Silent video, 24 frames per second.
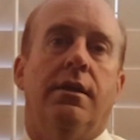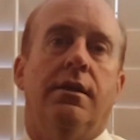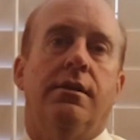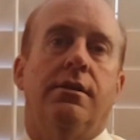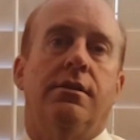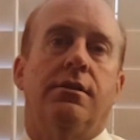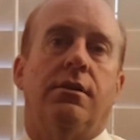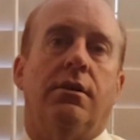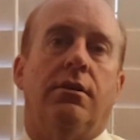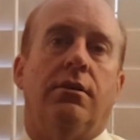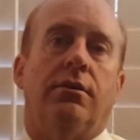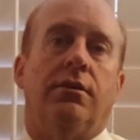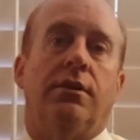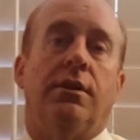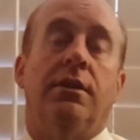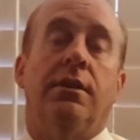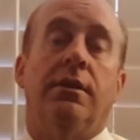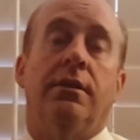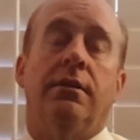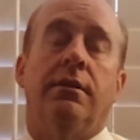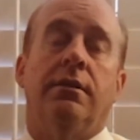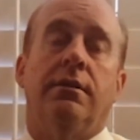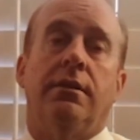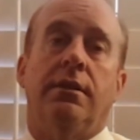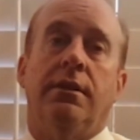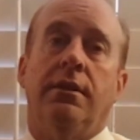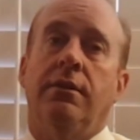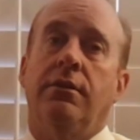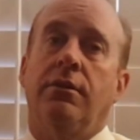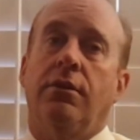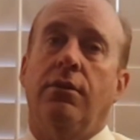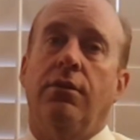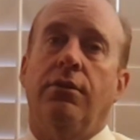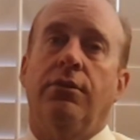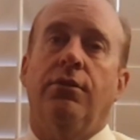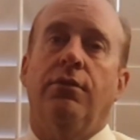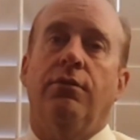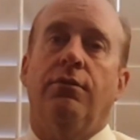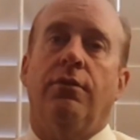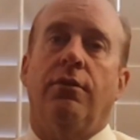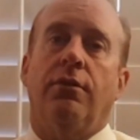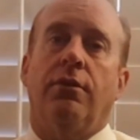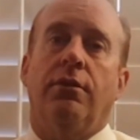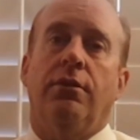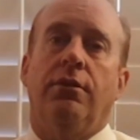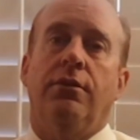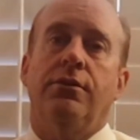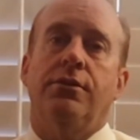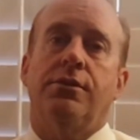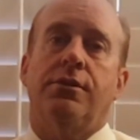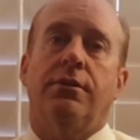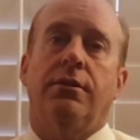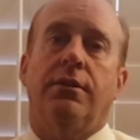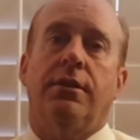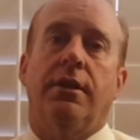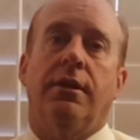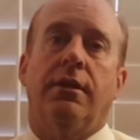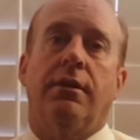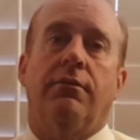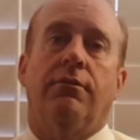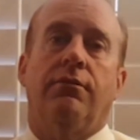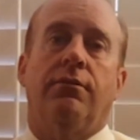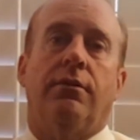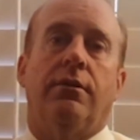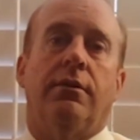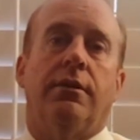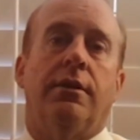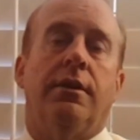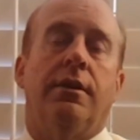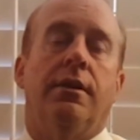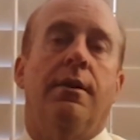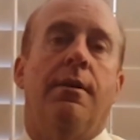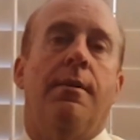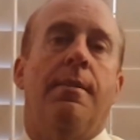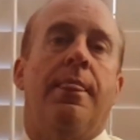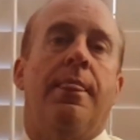So didn't go through foreclosure, thankfully,